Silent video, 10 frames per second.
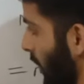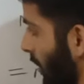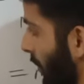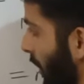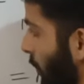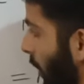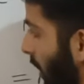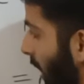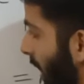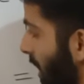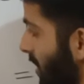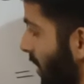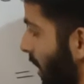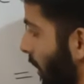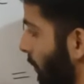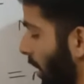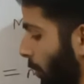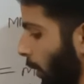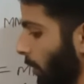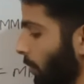The value for that is
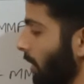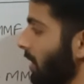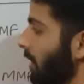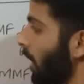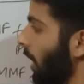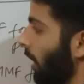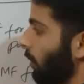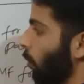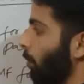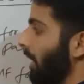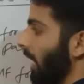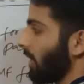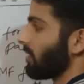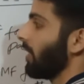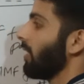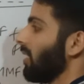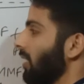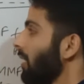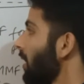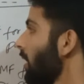1.2. This could be asked
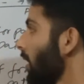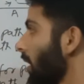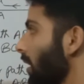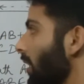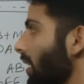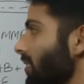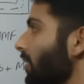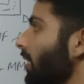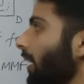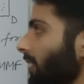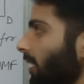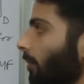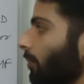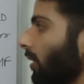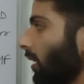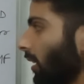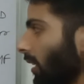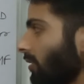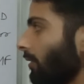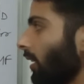in a certain exam
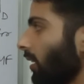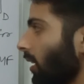as well.